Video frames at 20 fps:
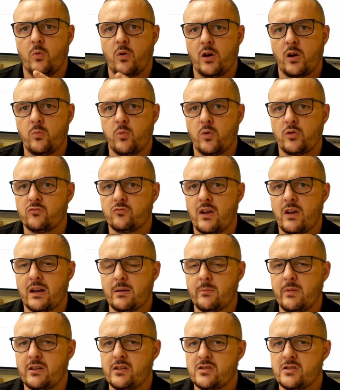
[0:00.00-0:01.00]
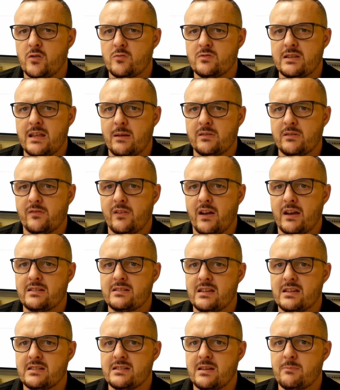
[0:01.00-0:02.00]
What I wouldn't recommend is using them
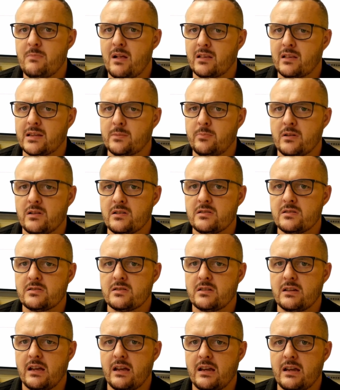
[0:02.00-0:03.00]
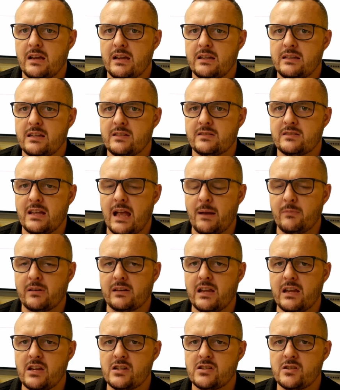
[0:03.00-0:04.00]
devices in multiples in this
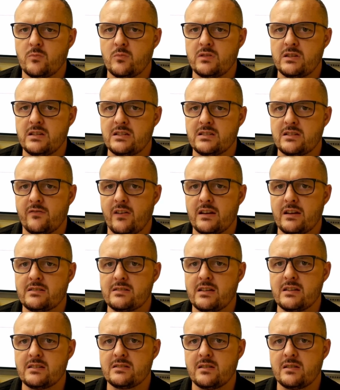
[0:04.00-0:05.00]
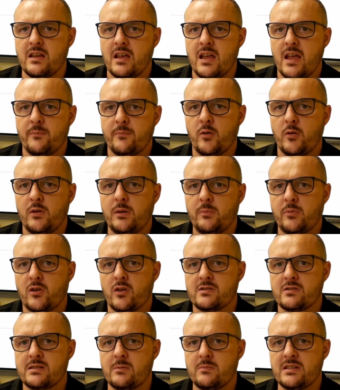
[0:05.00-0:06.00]
application with these devices, purely
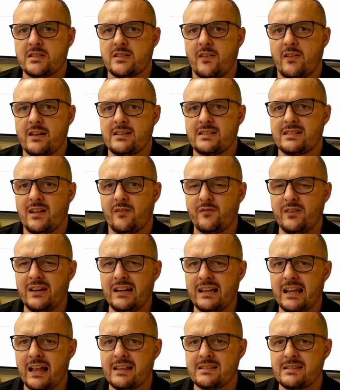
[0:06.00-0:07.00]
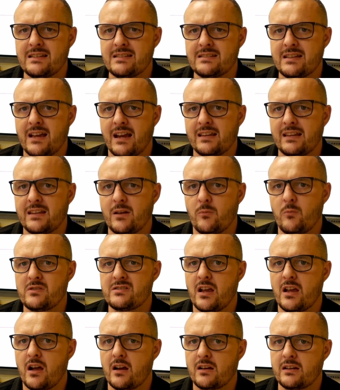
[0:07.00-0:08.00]
because some of these devices have VLANs inside them.
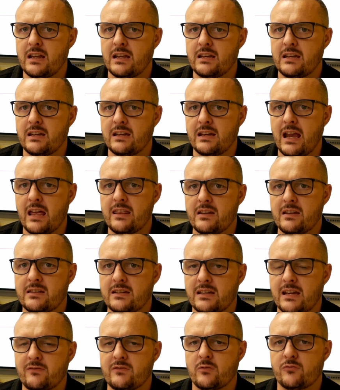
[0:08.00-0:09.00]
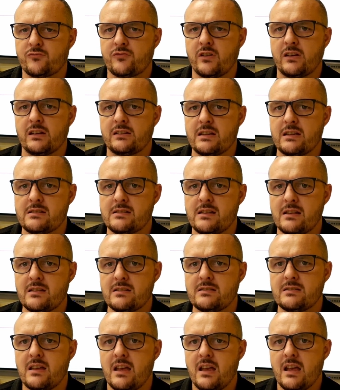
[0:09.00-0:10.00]
Once they are connected together to give them greater
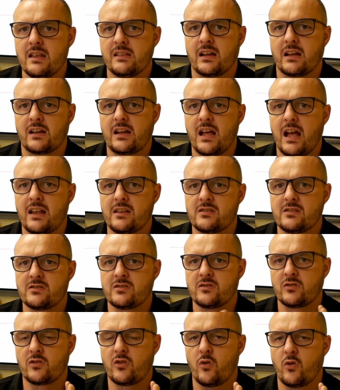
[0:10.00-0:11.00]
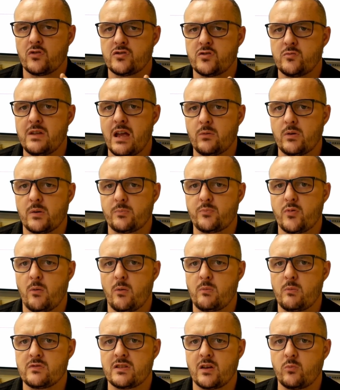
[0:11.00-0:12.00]
distance, that can cause you network
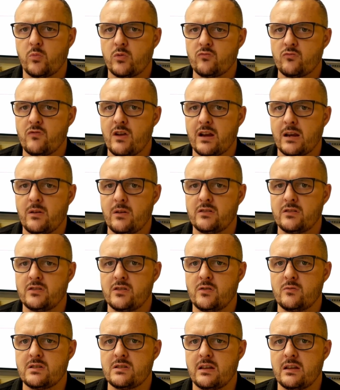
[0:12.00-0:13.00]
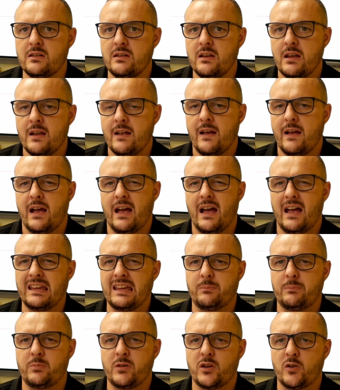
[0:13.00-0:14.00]
problems. I wouldn't recommend using
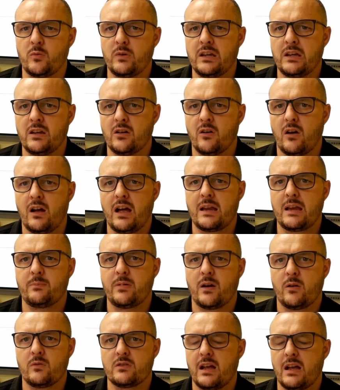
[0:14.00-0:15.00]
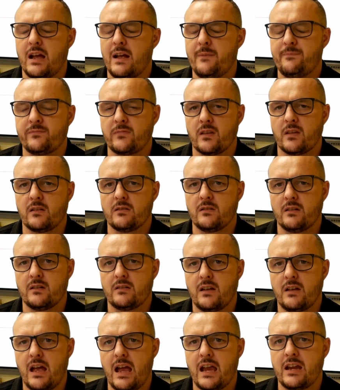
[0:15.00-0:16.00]
EPoE or
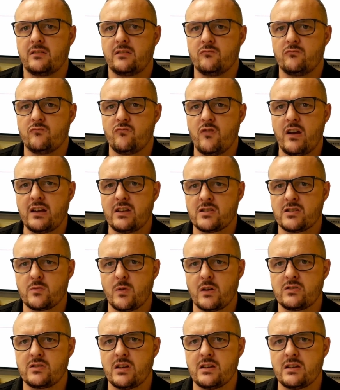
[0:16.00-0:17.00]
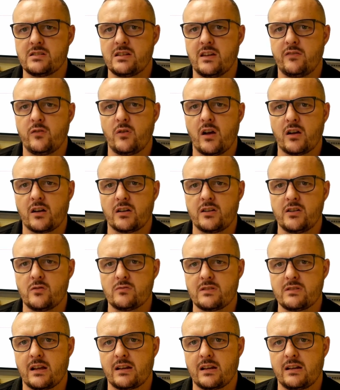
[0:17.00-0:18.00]
high range switches. If you are going to
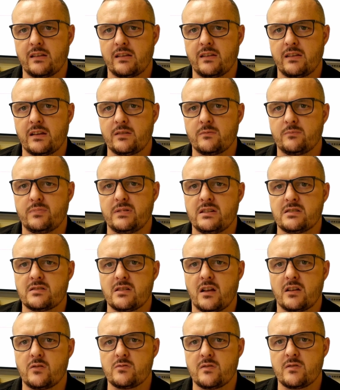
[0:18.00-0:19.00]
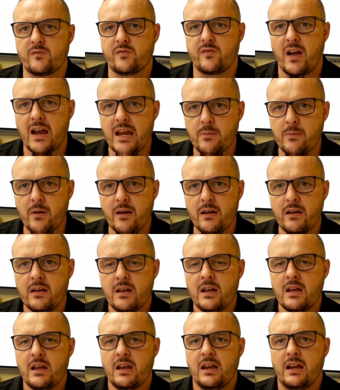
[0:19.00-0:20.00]
use that kind of thing, please start using fiber.
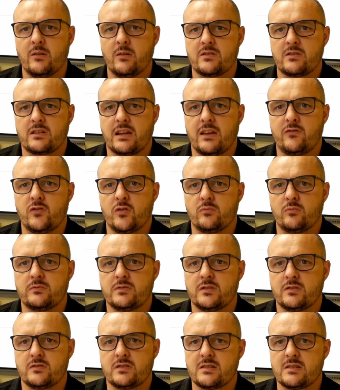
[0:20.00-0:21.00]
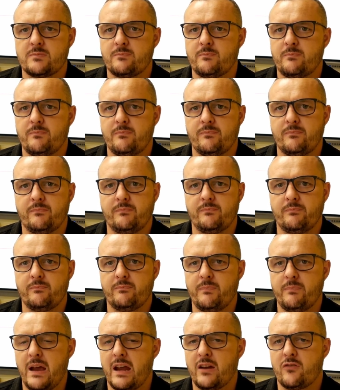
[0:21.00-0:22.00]
It'll give you just
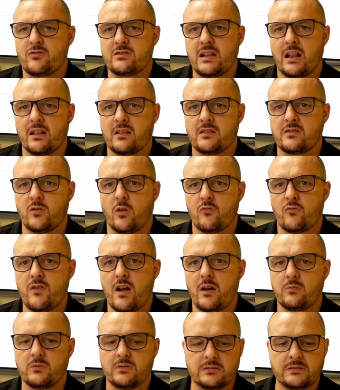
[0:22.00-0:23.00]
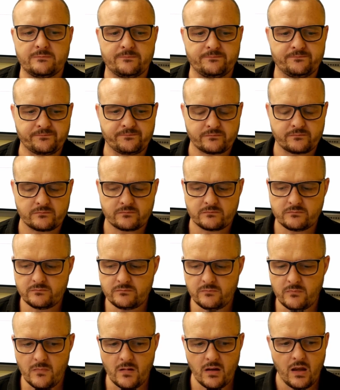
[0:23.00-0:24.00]
better results all round.
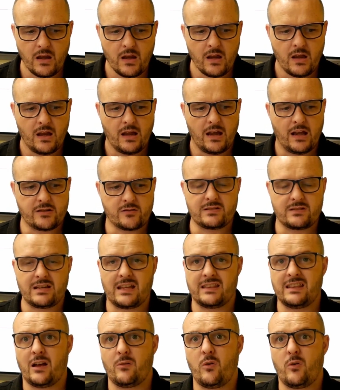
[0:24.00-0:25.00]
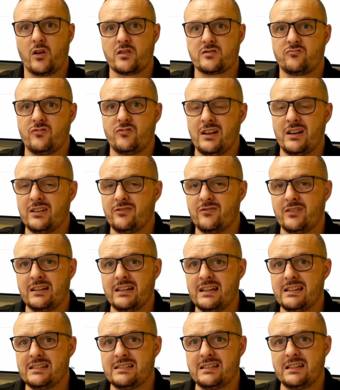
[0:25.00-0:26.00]
As you can see, that was
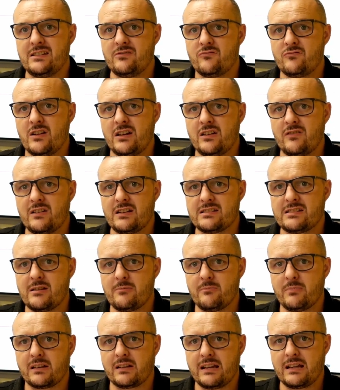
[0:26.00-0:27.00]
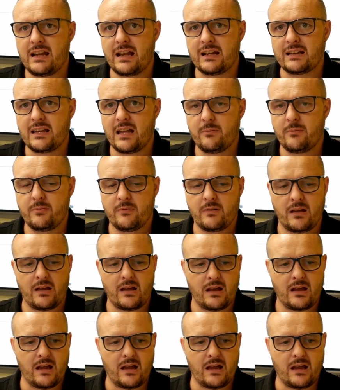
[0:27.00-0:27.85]
really easy, really simple to connect up.